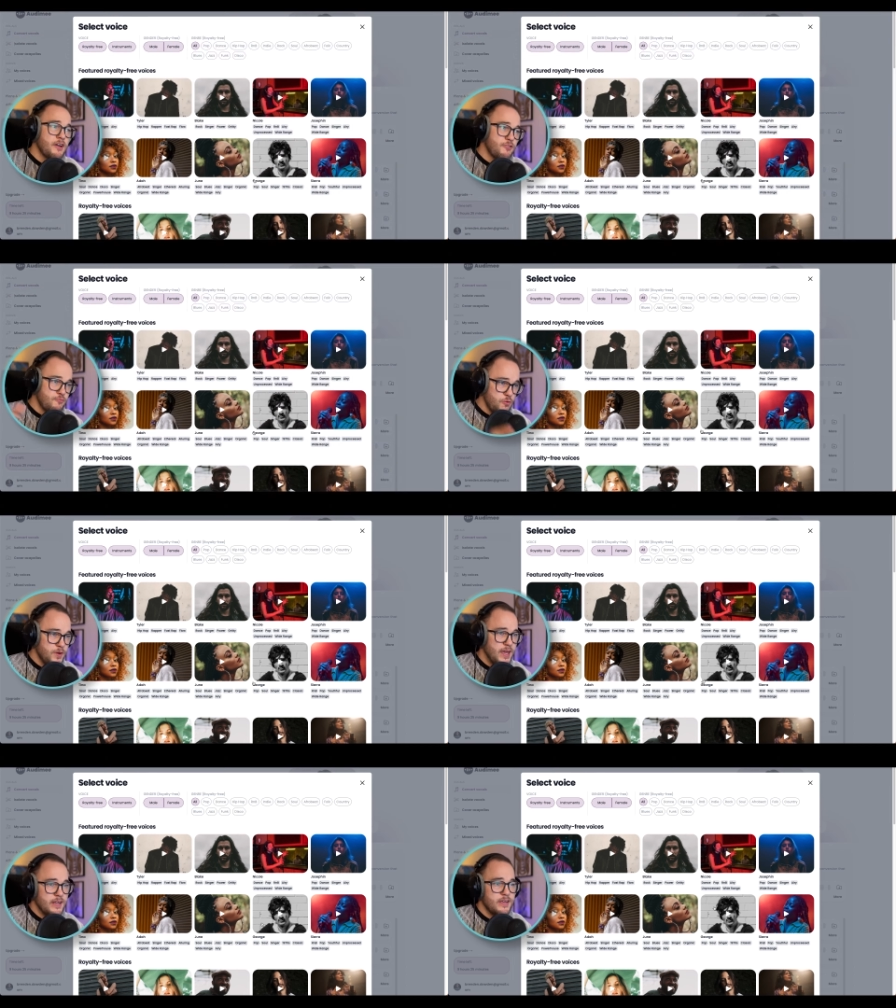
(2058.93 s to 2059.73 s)
I threw
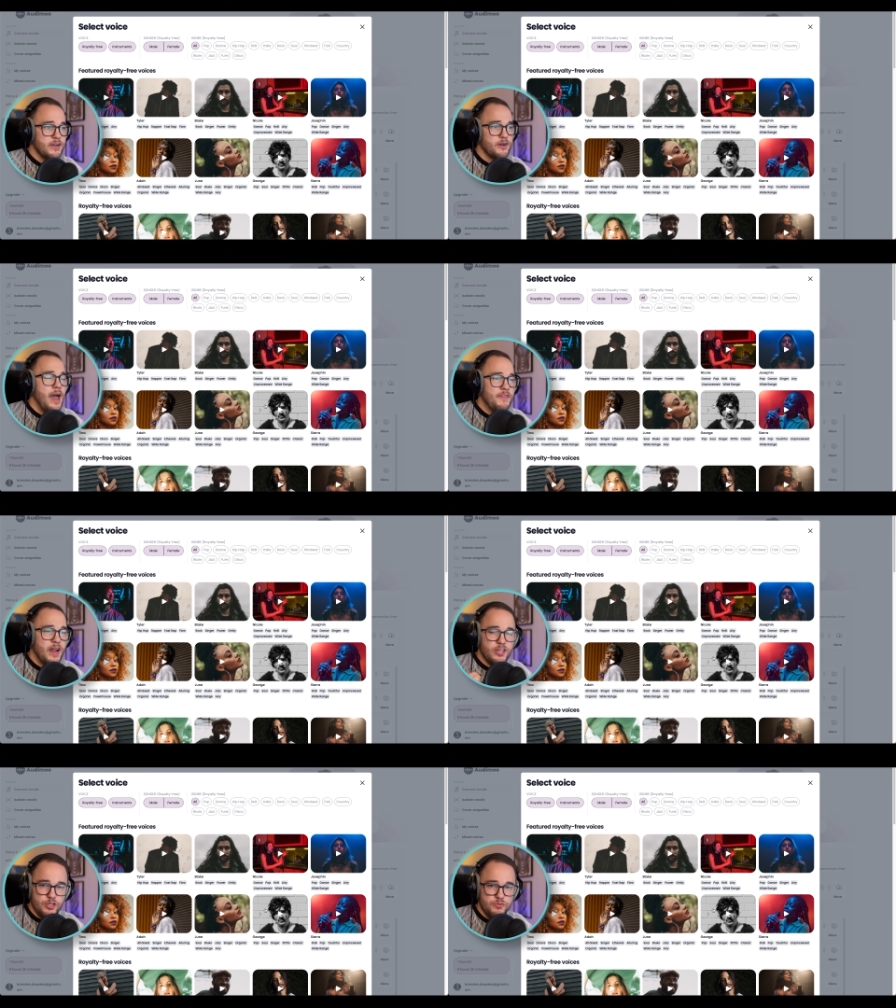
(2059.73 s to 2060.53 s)
it in here, and then
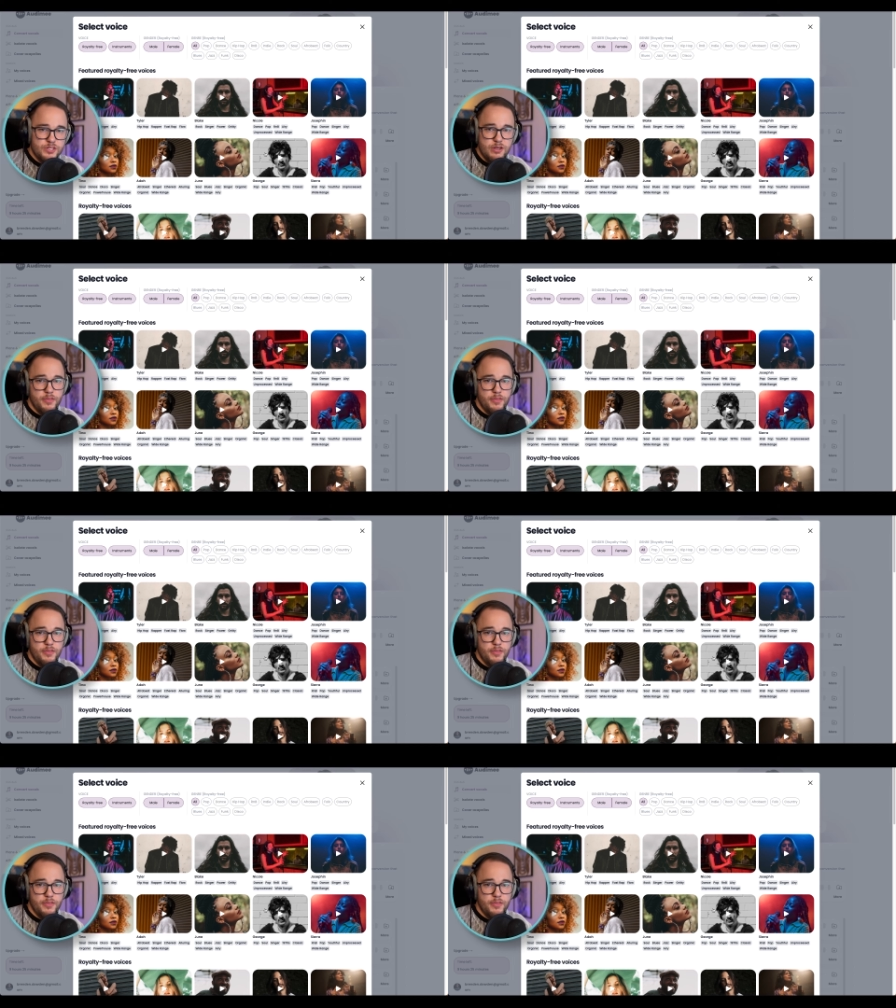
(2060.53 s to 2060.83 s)
I used